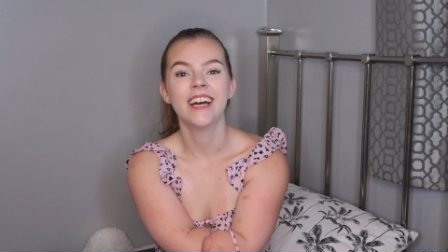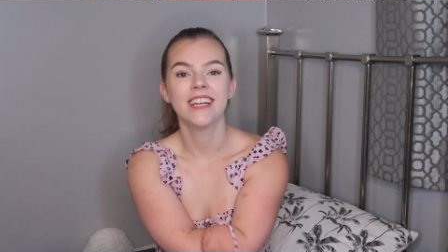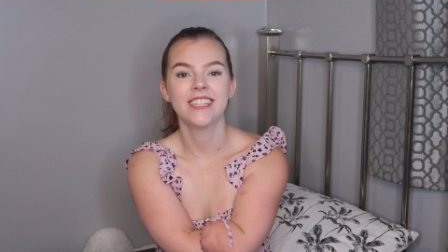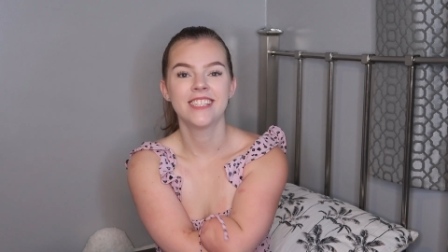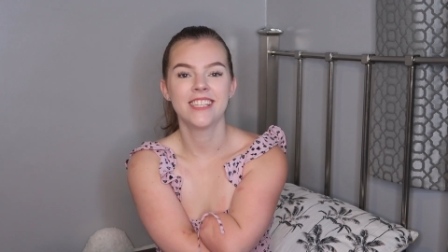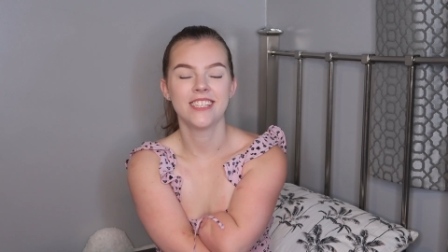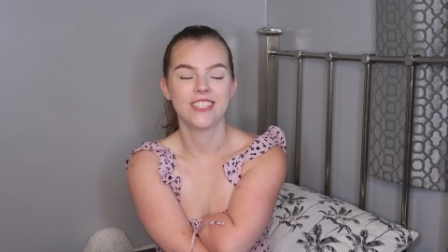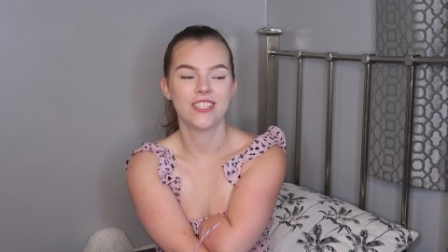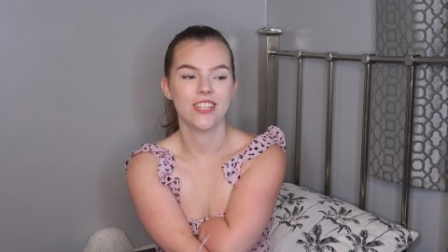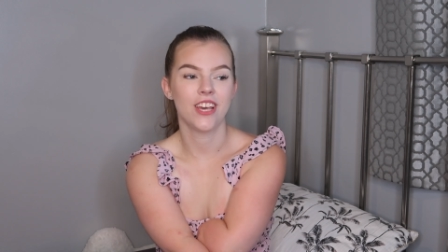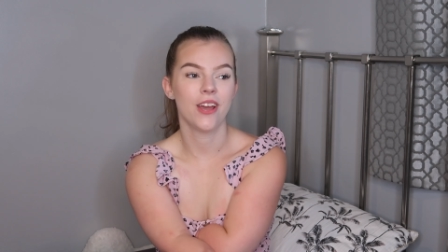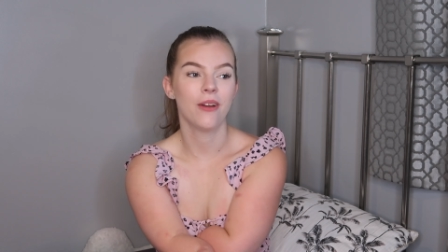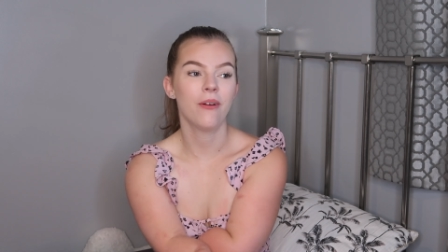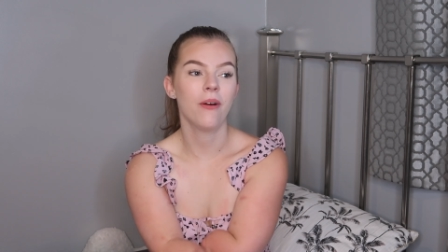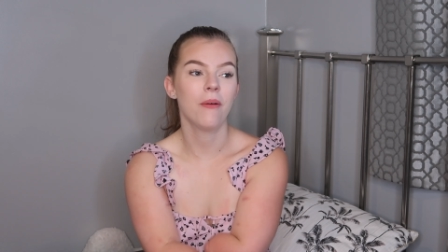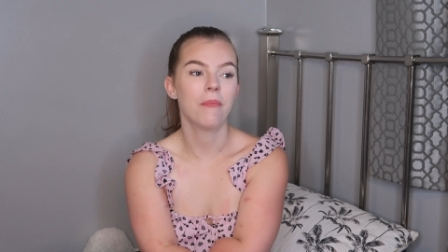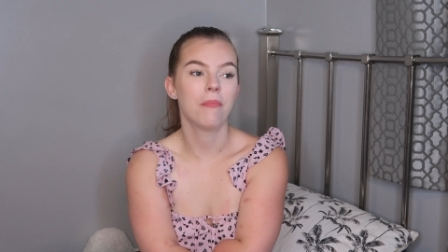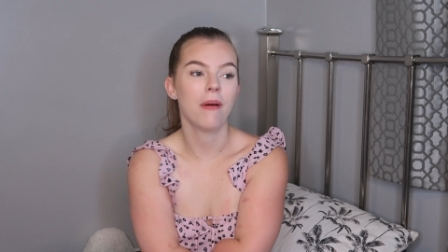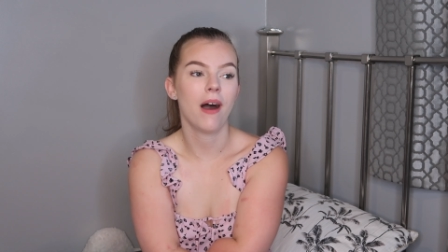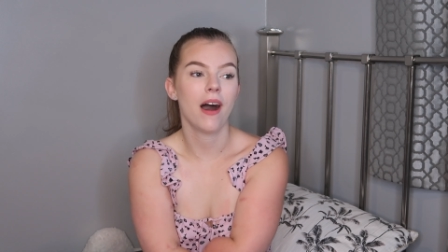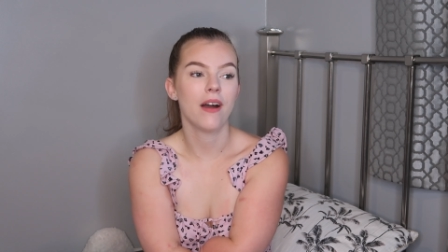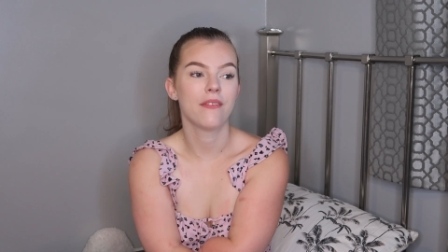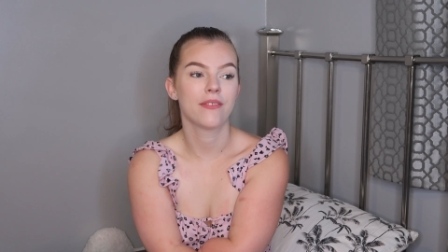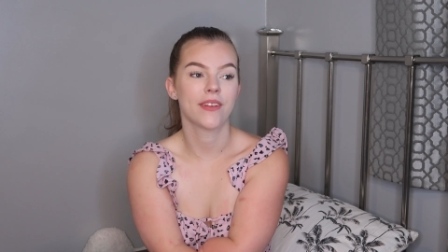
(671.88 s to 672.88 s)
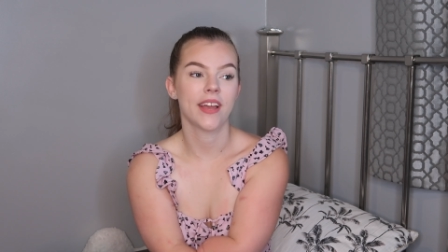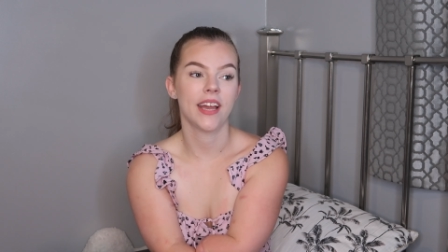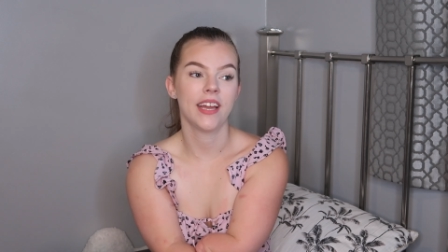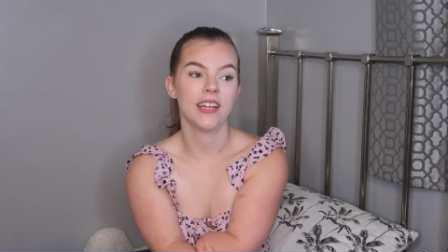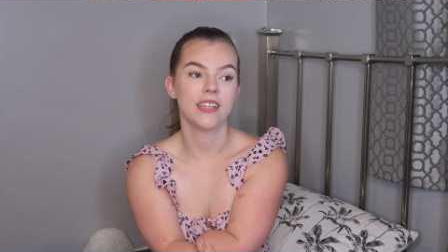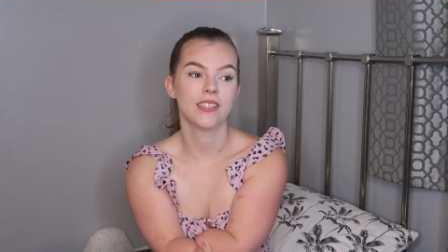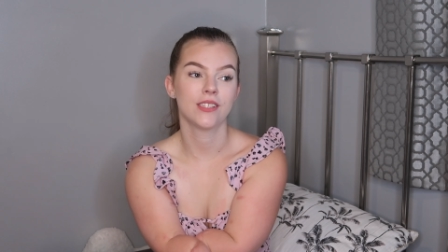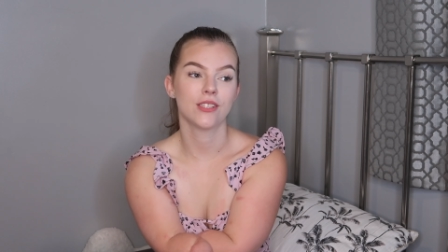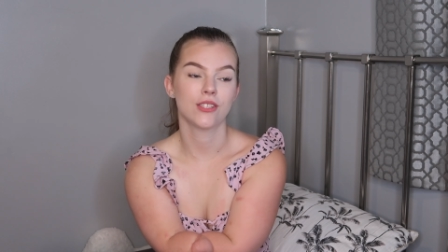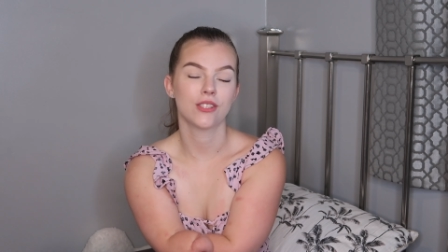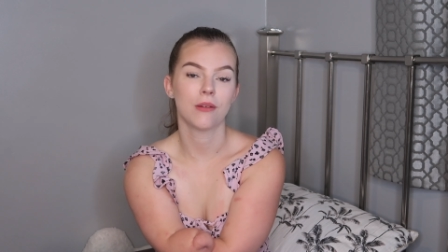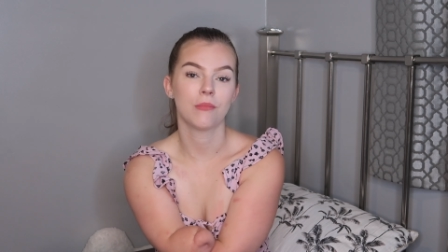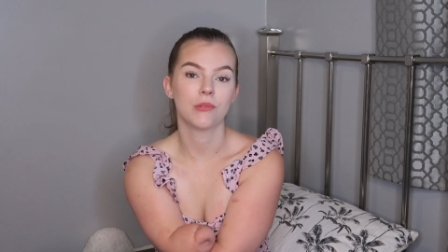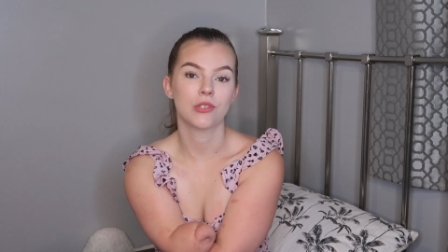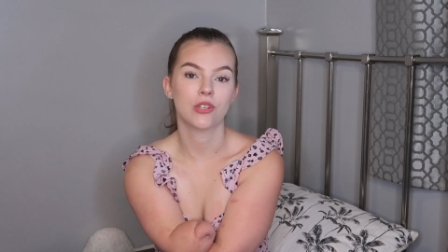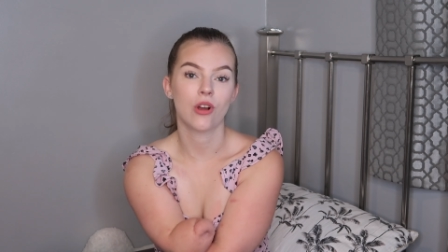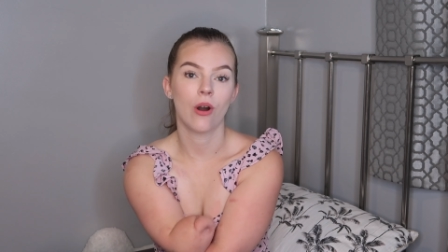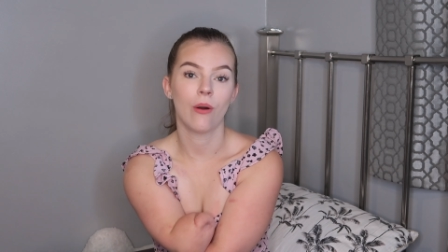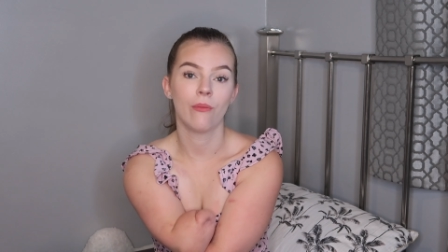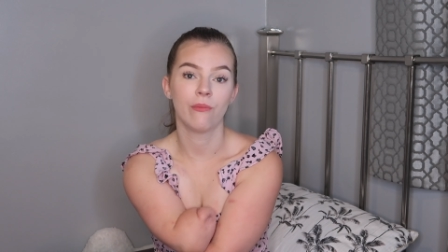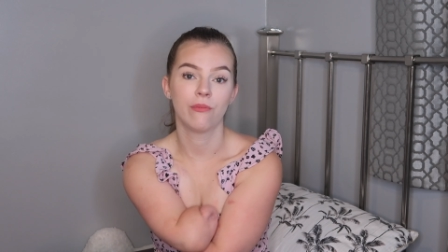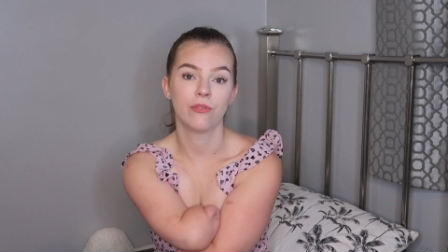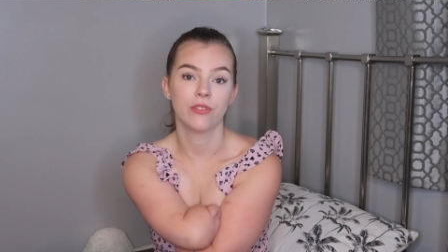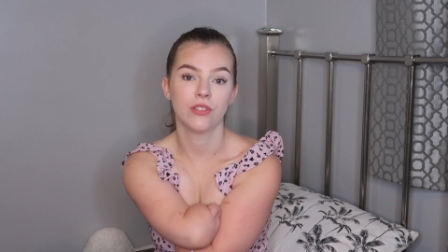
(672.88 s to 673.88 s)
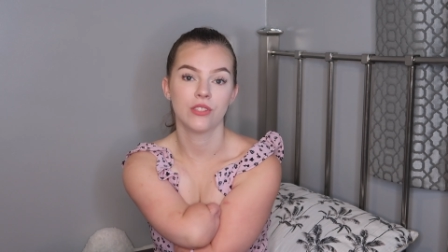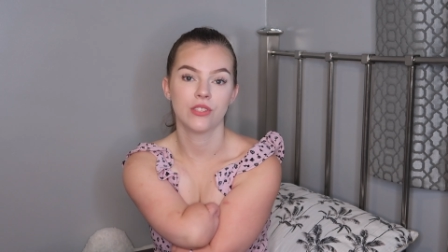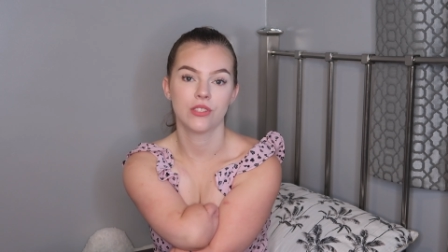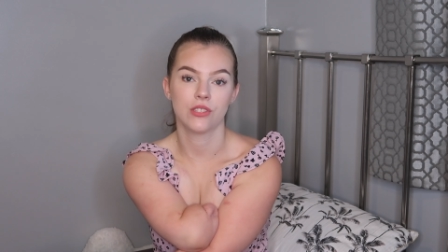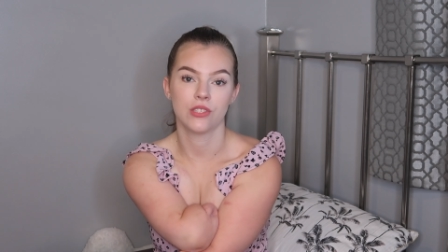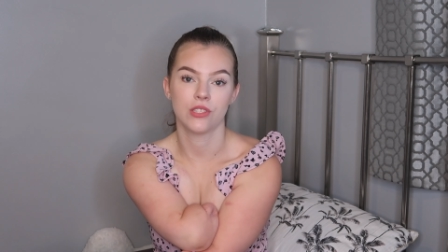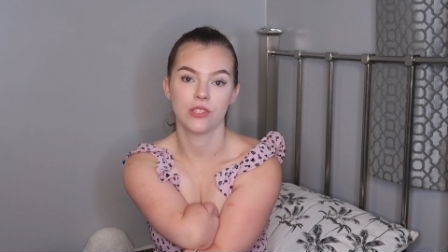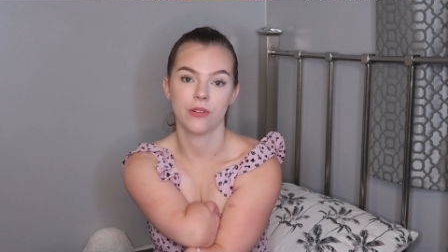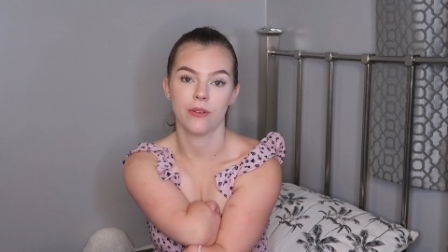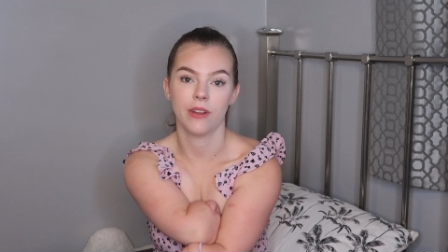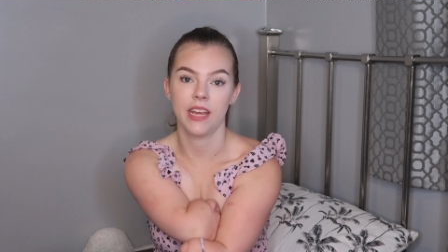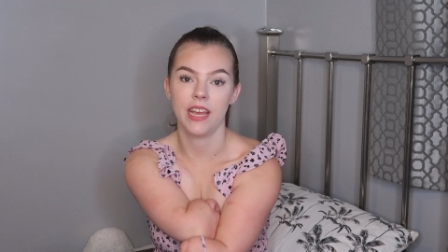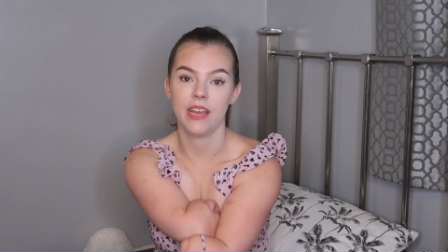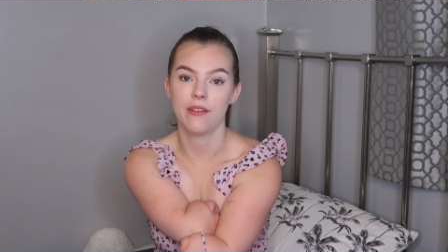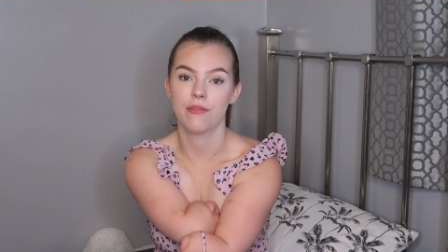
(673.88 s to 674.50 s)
to do, but I've gained so much confidence in doing it.